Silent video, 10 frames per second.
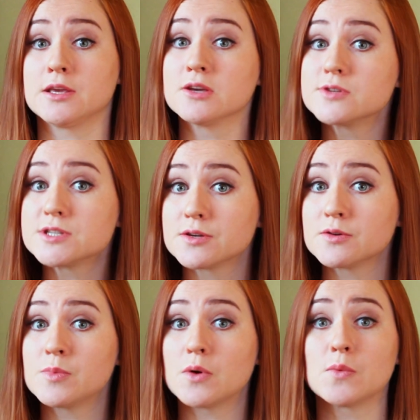
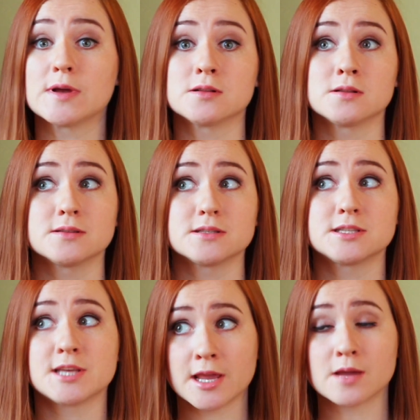YouTube will
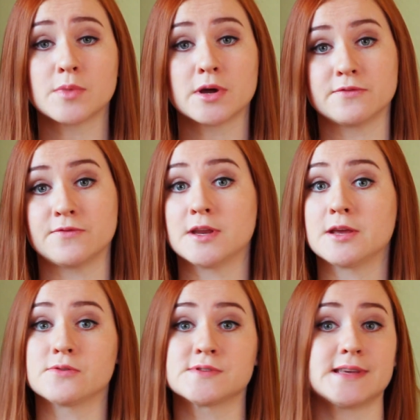take my
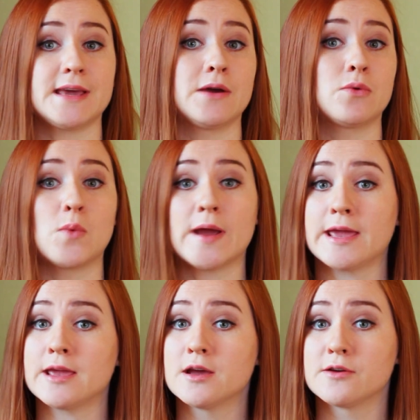videos
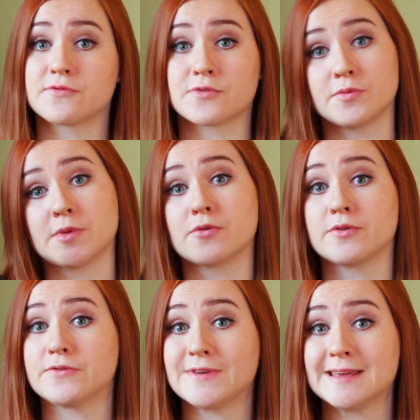away from
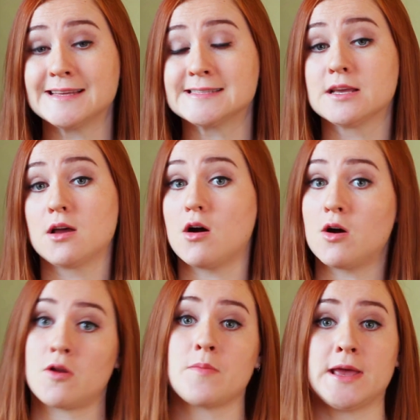your feed
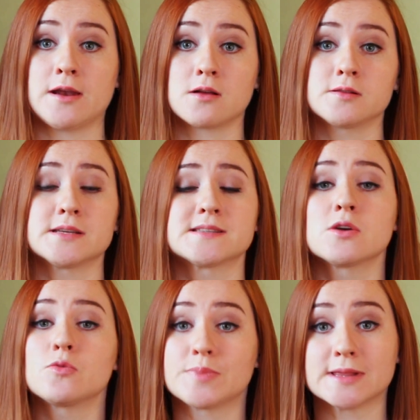automatically.
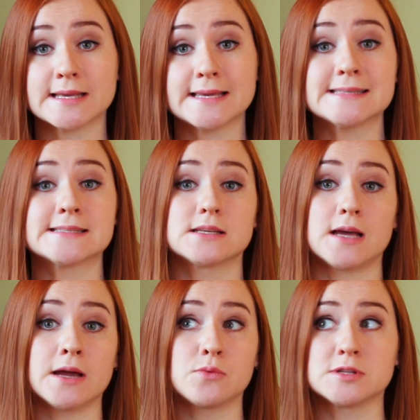So please,
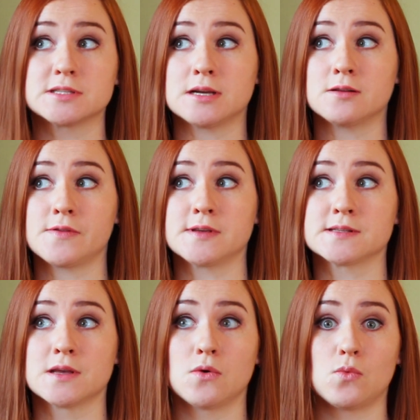I will tell
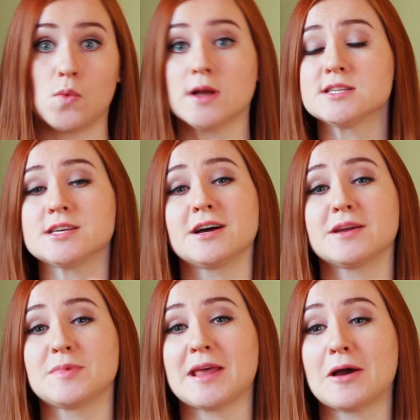this one
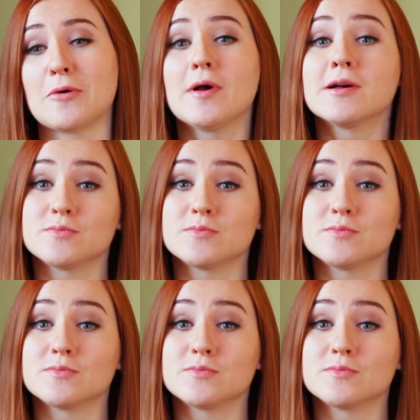time now,